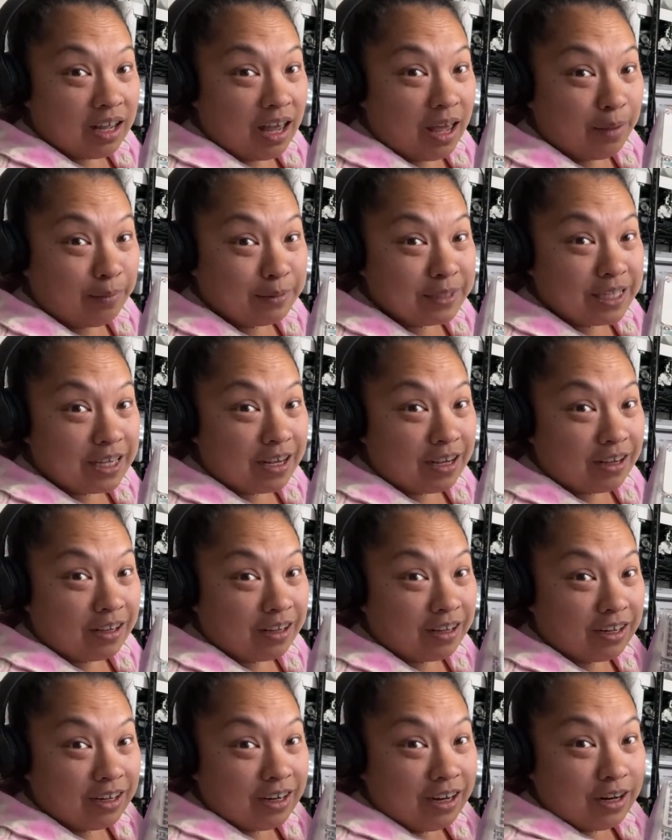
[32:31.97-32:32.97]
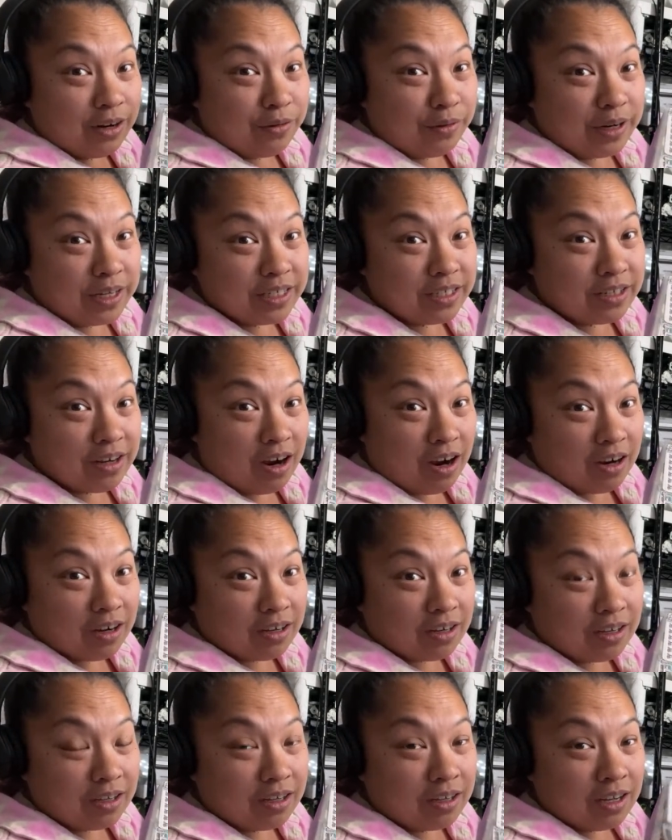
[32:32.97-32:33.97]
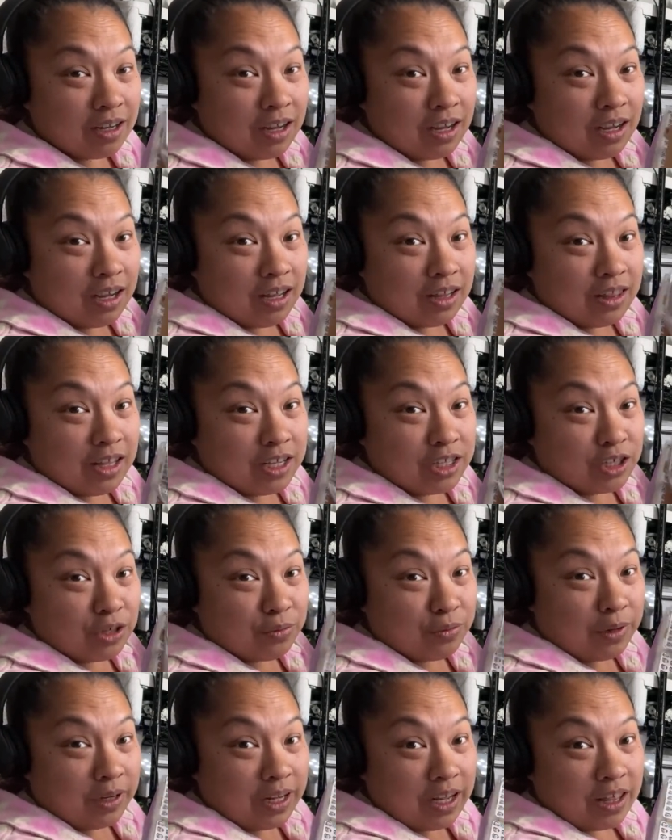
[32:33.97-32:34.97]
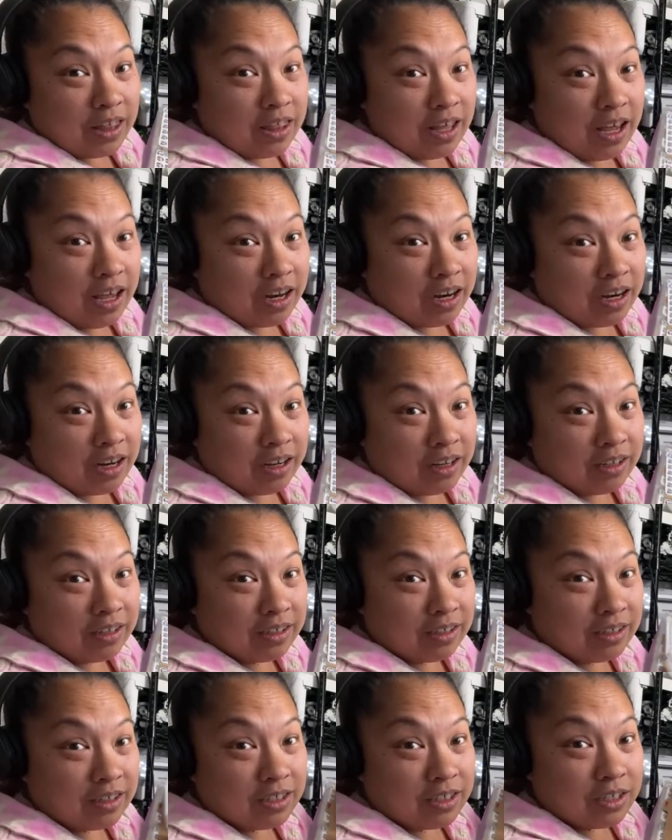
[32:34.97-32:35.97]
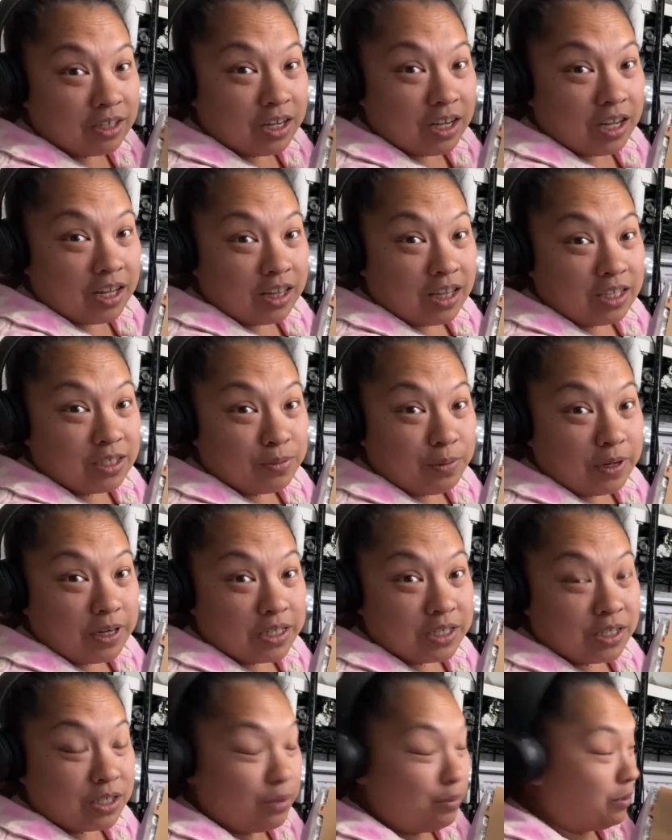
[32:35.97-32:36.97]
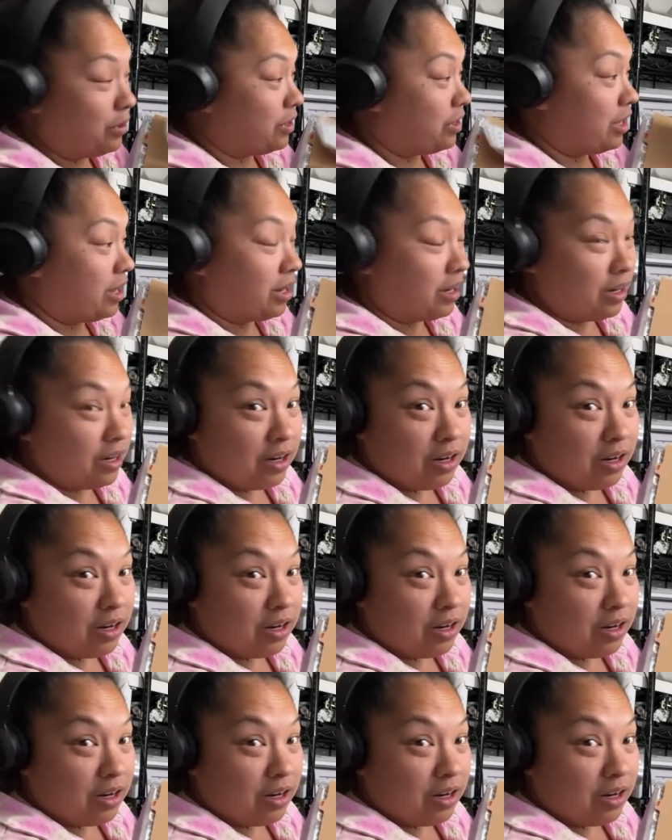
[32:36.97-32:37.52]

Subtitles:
Empty. Need to restock. These are really thin. This one is super thin.